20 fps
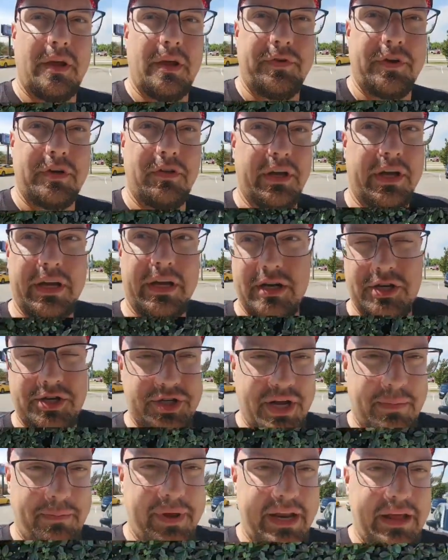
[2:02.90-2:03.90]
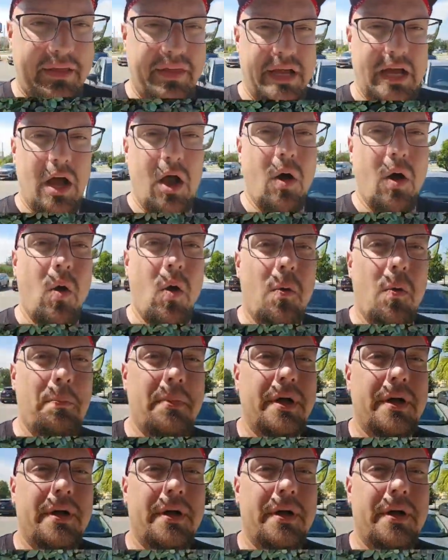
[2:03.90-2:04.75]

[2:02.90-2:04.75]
If you're looking to ship anything home,